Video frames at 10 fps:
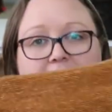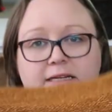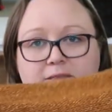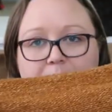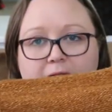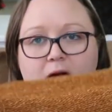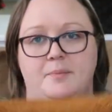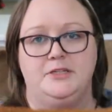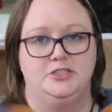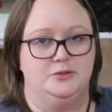I need to pick
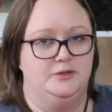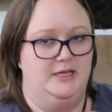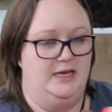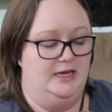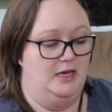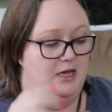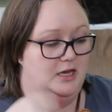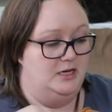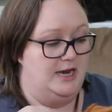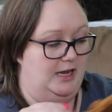up and do the
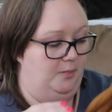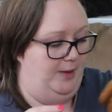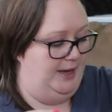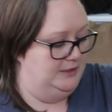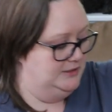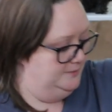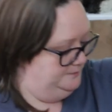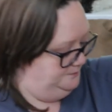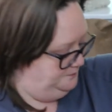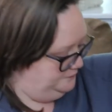neckband.
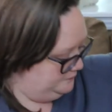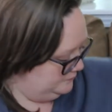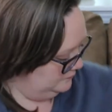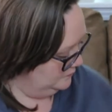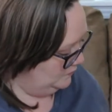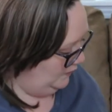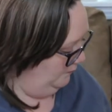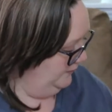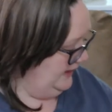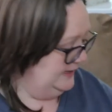
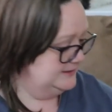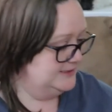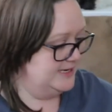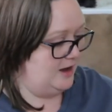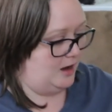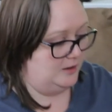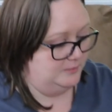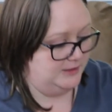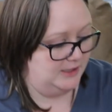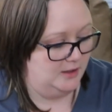That is the
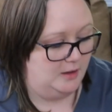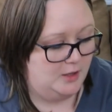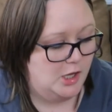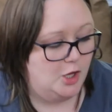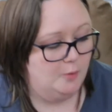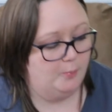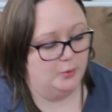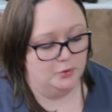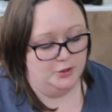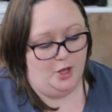Autumn League
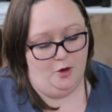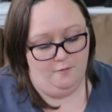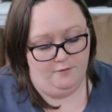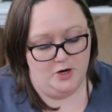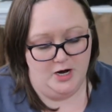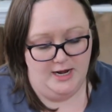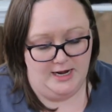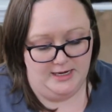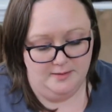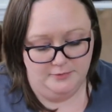pullover, and
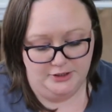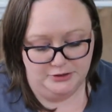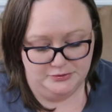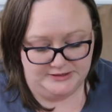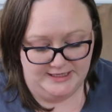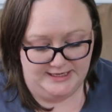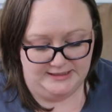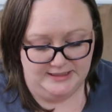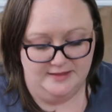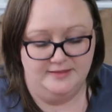I am
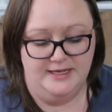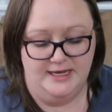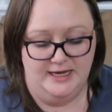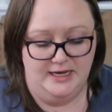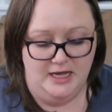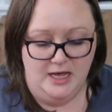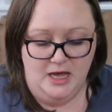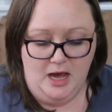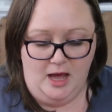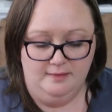using the
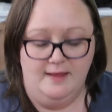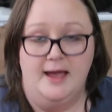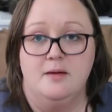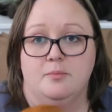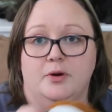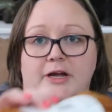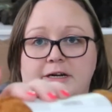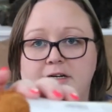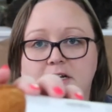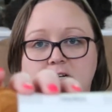uh, Lion
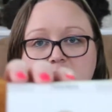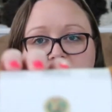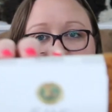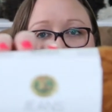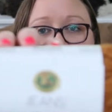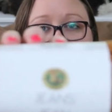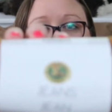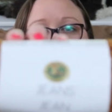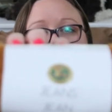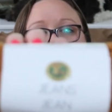Brand
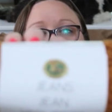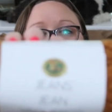Jeans